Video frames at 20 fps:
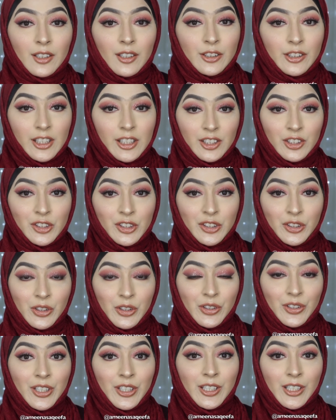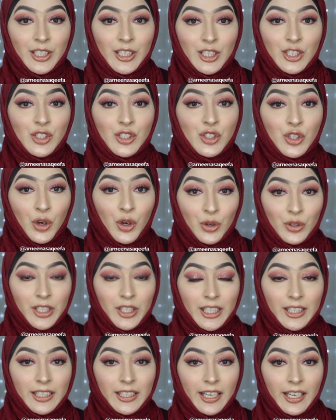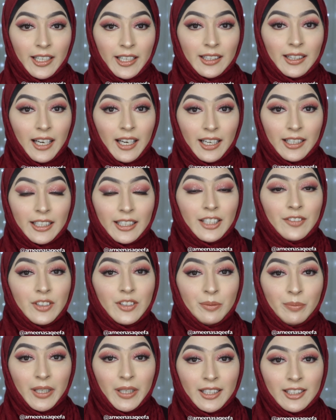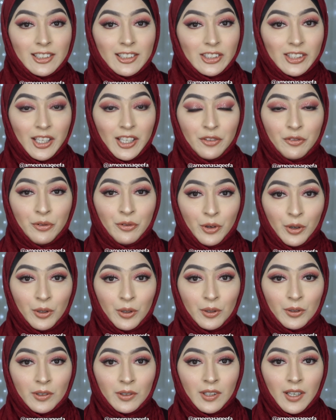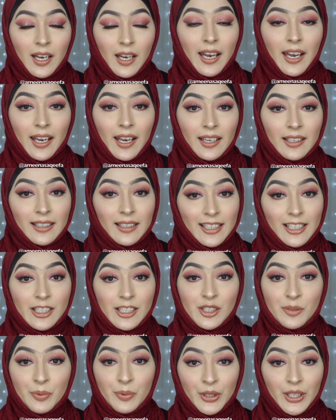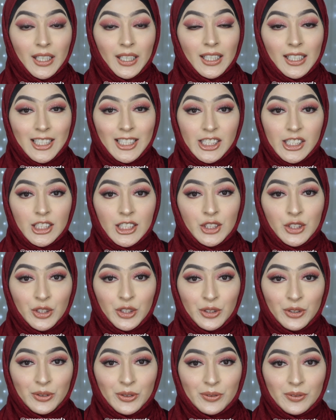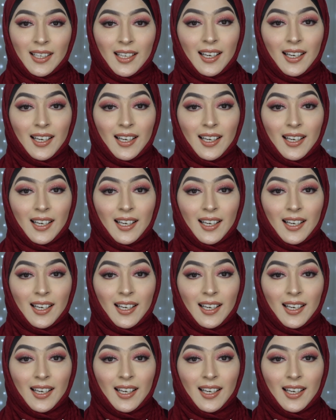This tutorial is so detailed that even beginners can follow, and it's pretty easy too.